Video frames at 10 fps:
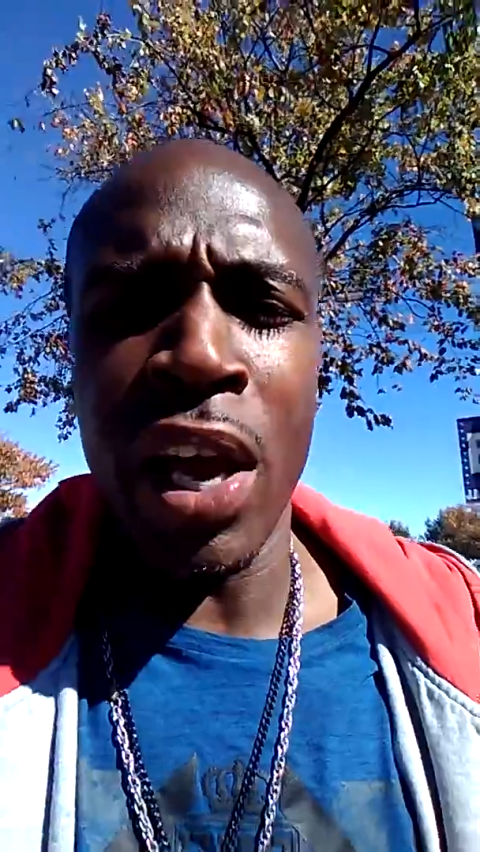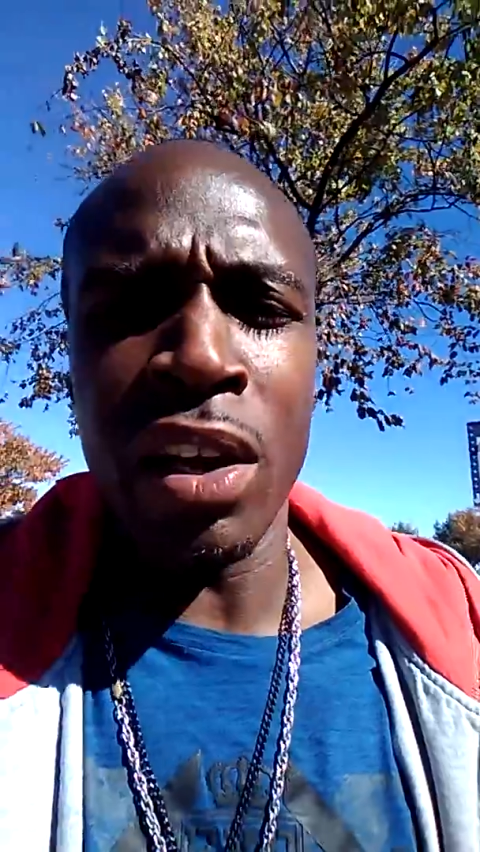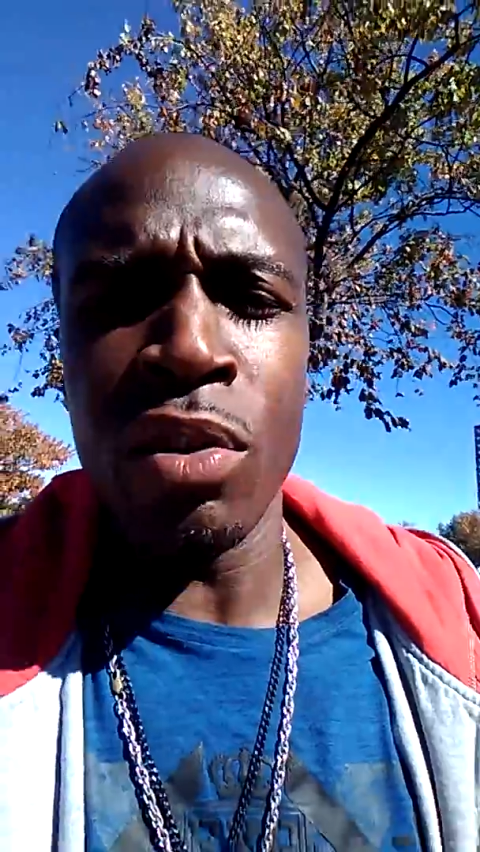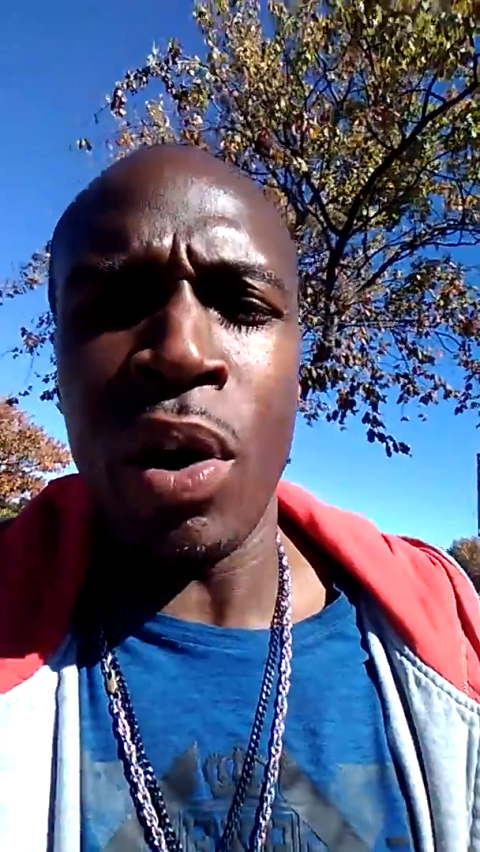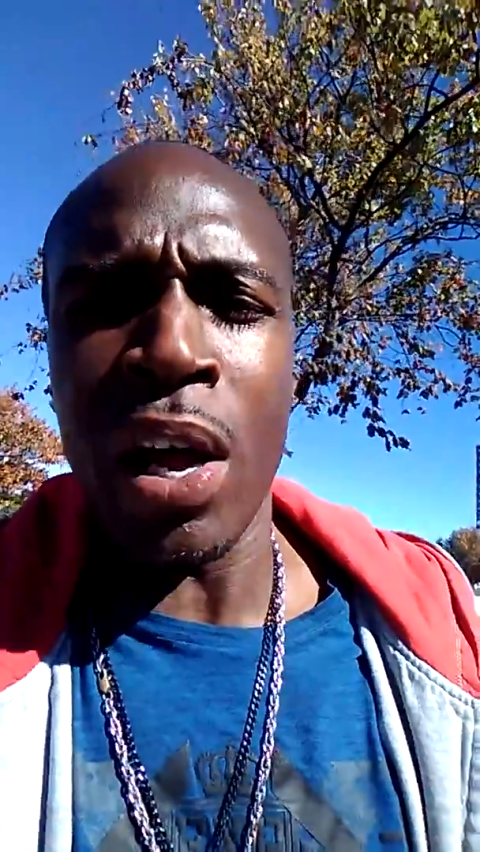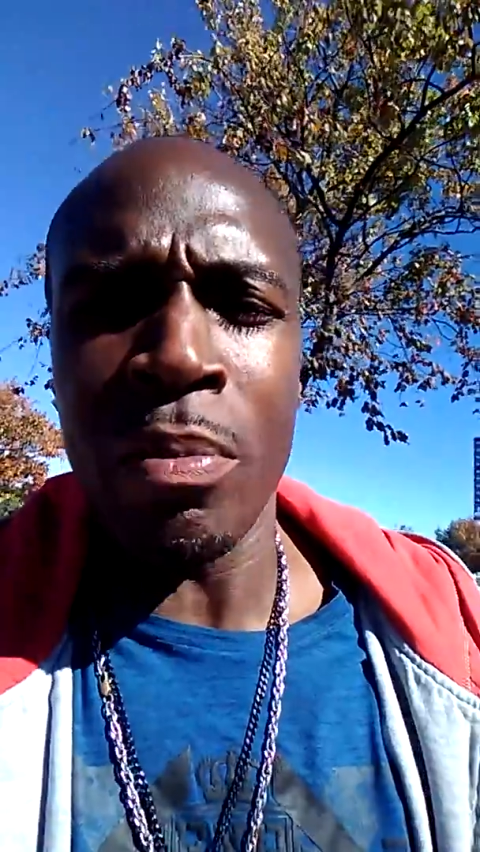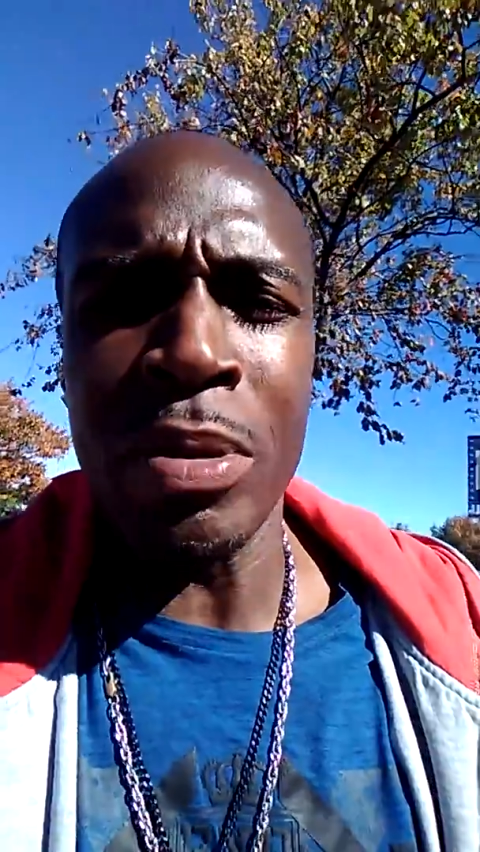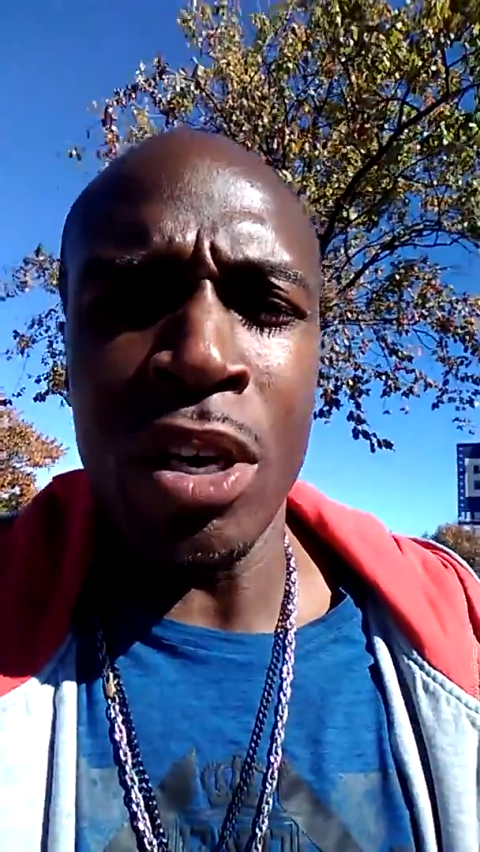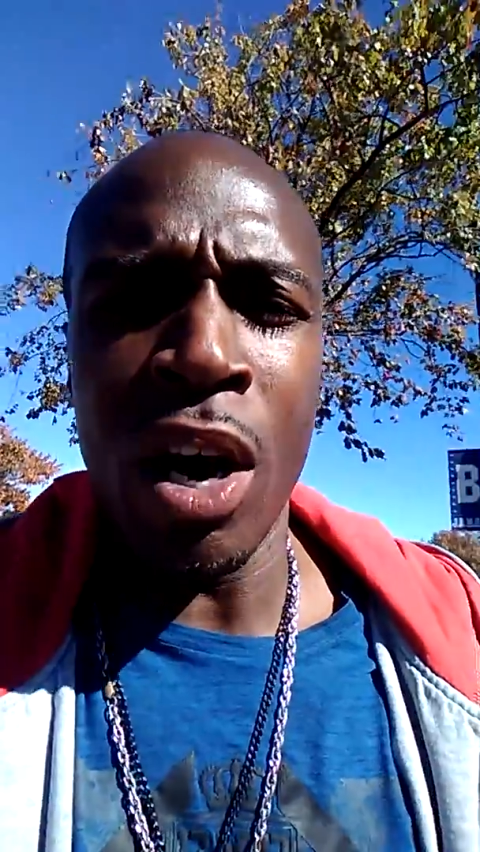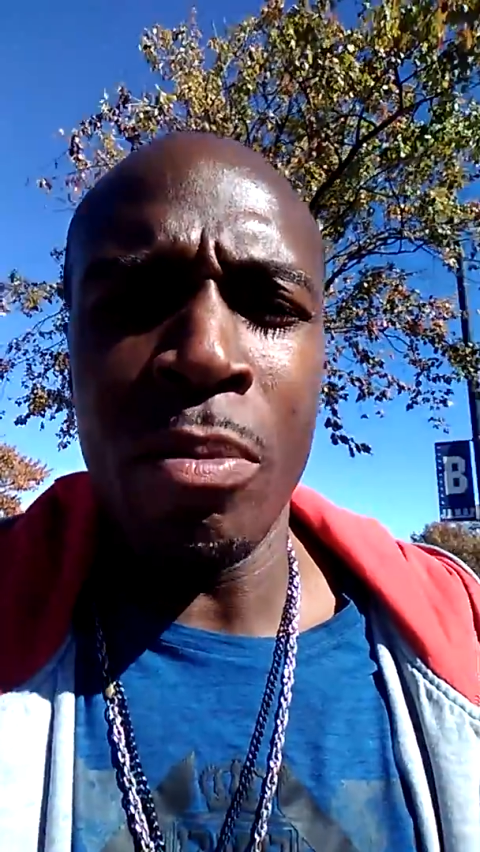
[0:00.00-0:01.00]
You got to know how to
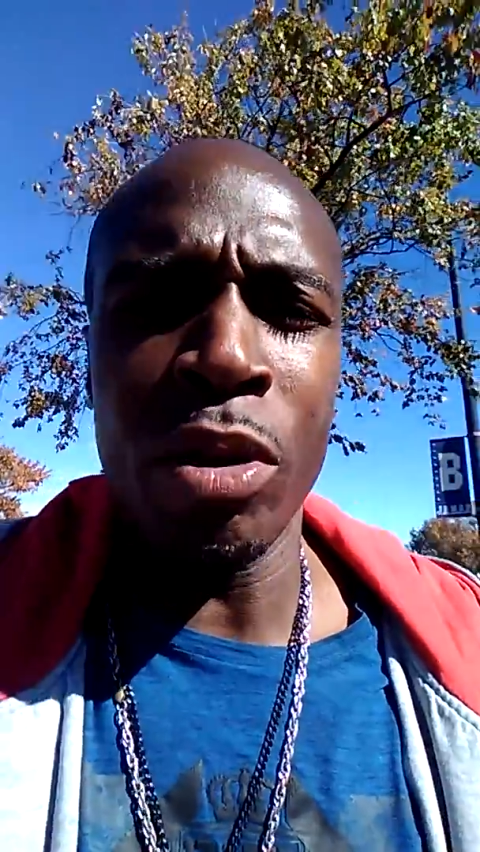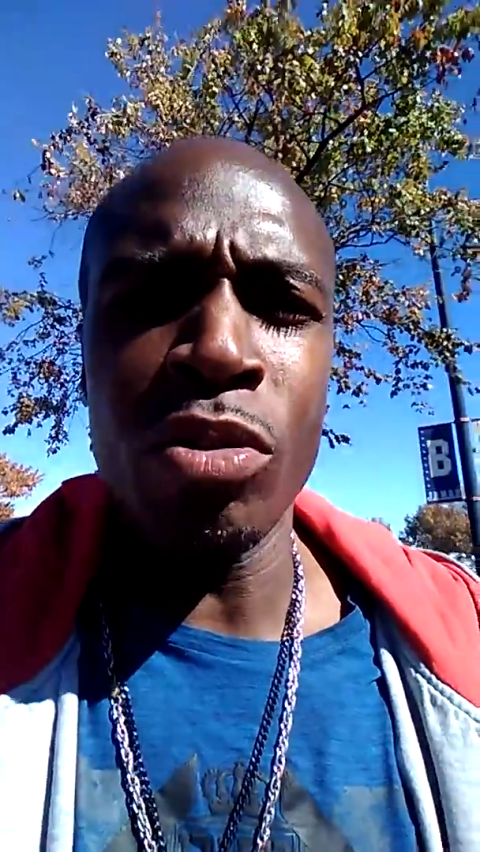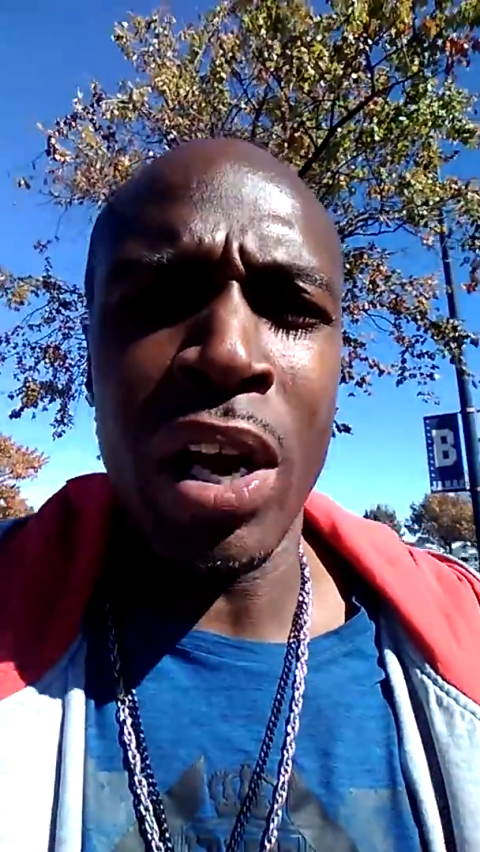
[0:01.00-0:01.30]
be humble.